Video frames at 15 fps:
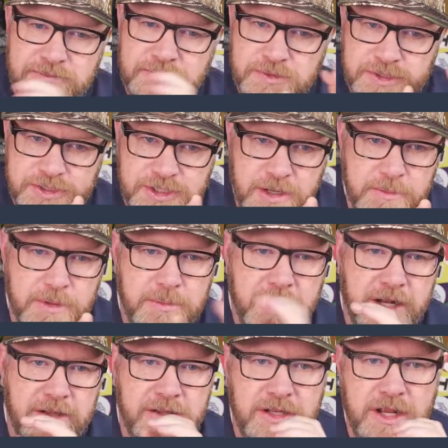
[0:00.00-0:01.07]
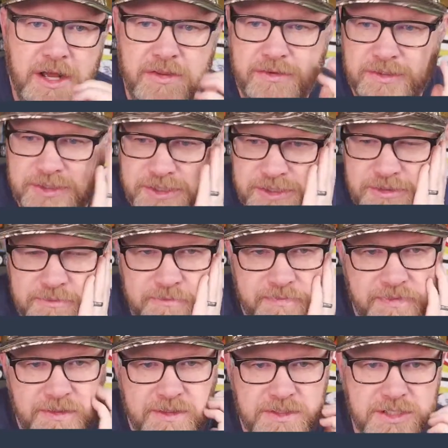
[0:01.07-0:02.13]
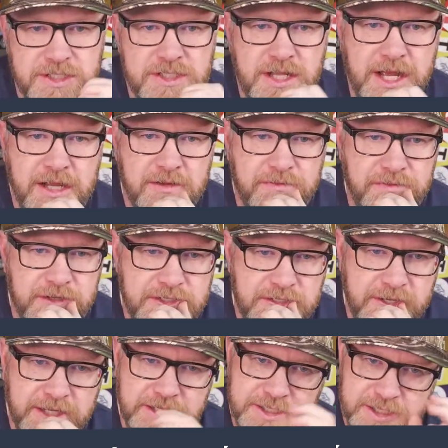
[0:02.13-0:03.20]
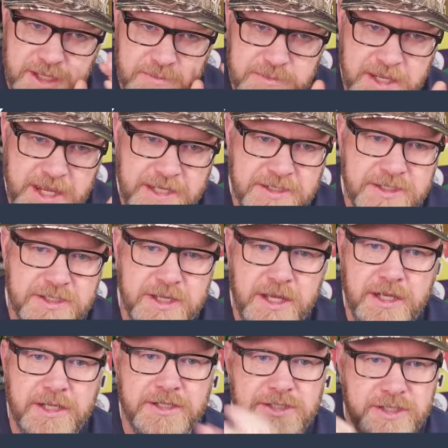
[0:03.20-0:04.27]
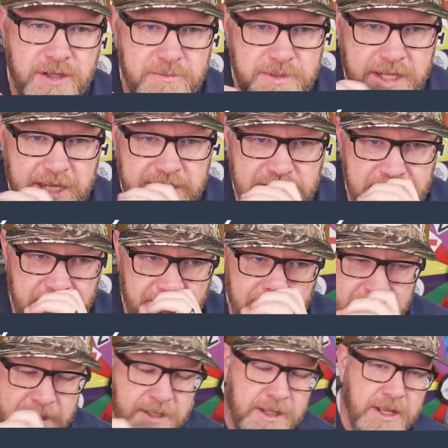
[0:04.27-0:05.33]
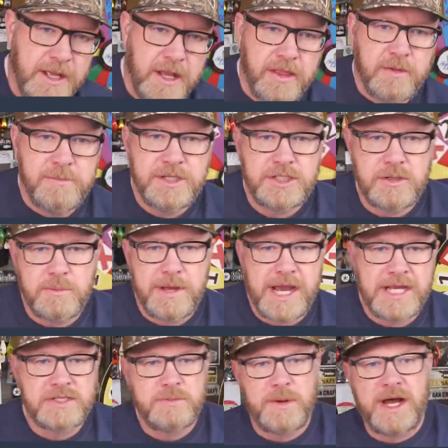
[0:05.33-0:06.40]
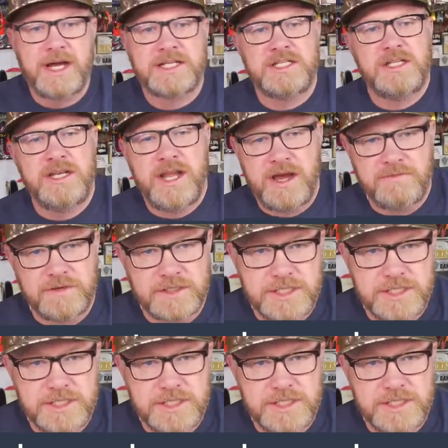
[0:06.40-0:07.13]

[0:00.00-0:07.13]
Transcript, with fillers: some are better than others, just like fishing. Some days suck, some days don't. The Mr. Bass box never